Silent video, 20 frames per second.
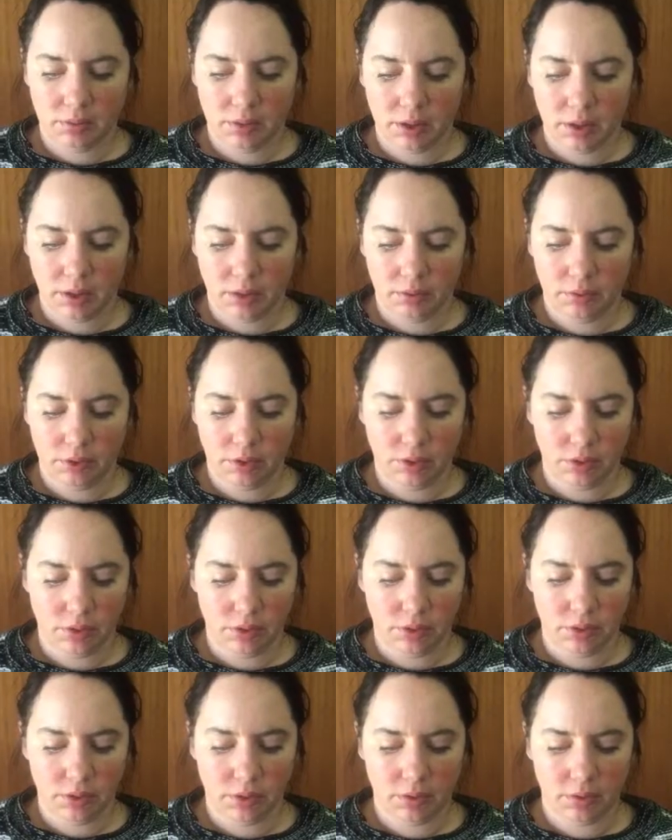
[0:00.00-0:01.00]
and relieve
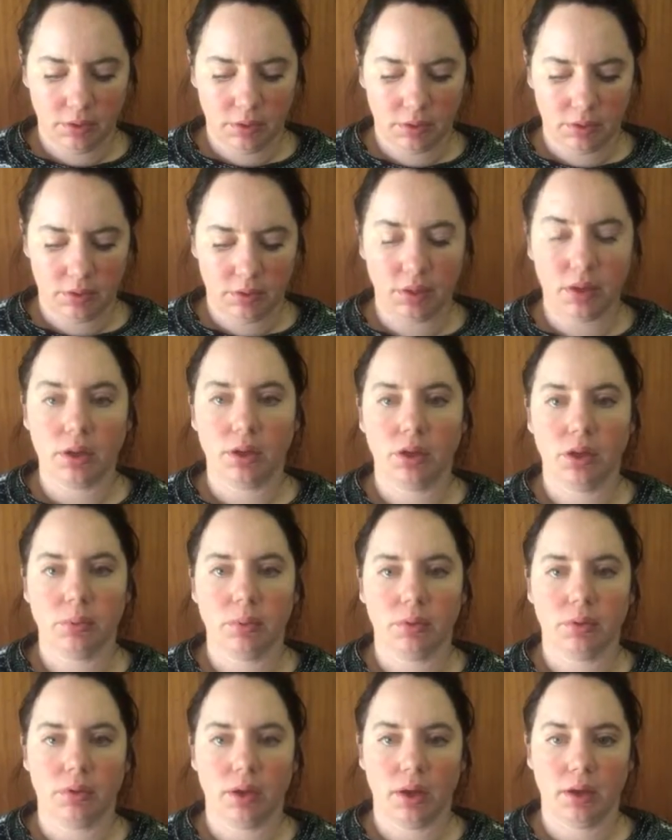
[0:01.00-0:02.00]
children as it's their
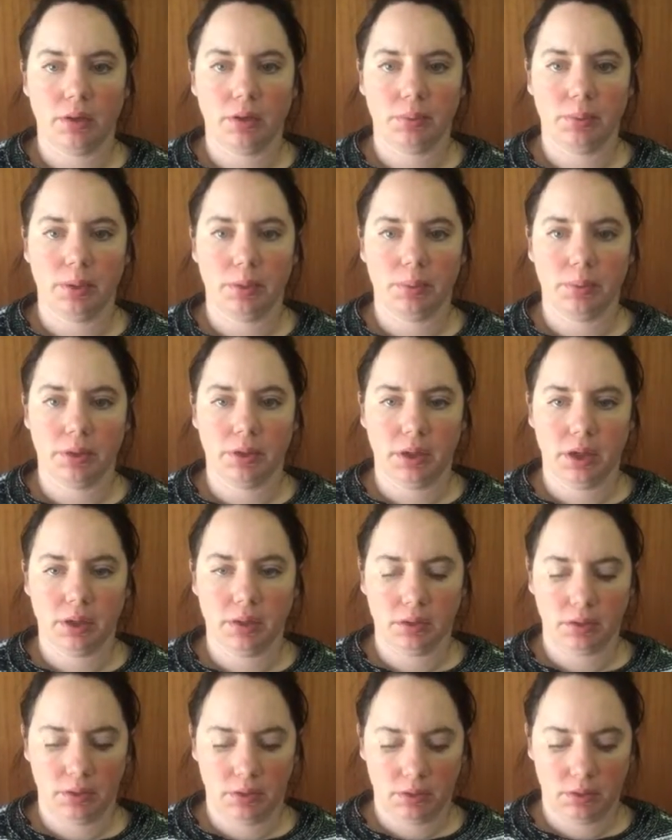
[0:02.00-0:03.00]
human right to be
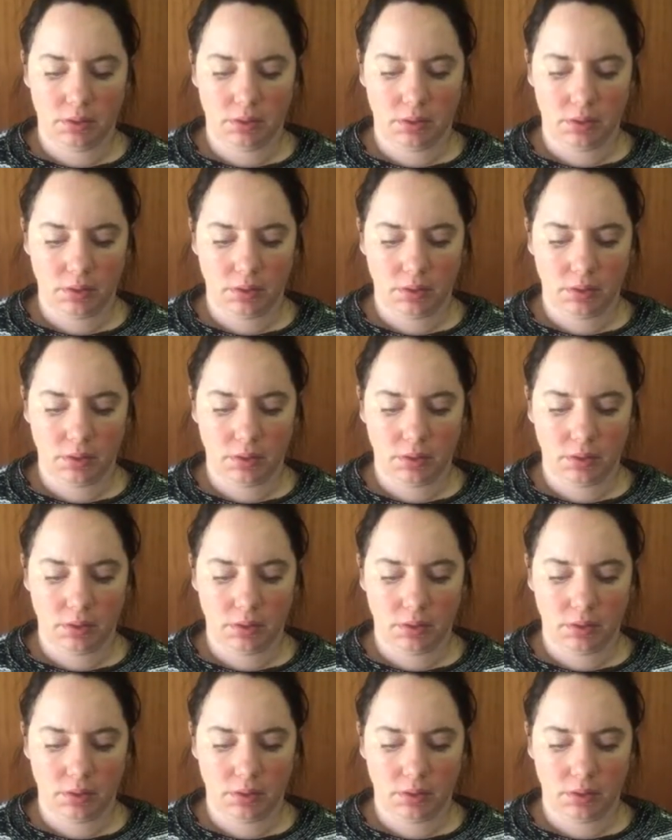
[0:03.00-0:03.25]
protected.